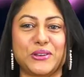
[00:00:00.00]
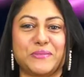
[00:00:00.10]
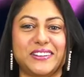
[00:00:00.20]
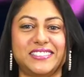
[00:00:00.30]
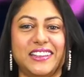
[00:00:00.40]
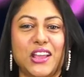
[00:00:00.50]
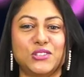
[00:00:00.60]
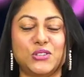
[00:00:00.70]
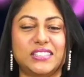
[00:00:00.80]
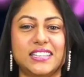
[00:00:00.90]
person
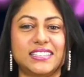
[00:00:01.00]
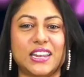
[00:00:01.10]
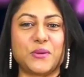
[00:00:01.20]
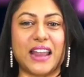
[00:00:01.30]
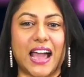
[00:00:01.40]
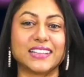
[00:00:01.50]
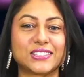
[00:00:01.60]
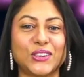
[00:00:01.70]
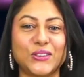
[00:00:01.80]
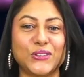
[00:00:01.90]
just does anyone ask
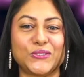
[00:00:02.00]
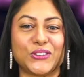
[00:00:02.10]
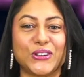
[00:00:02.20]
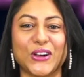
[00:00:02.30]
you for your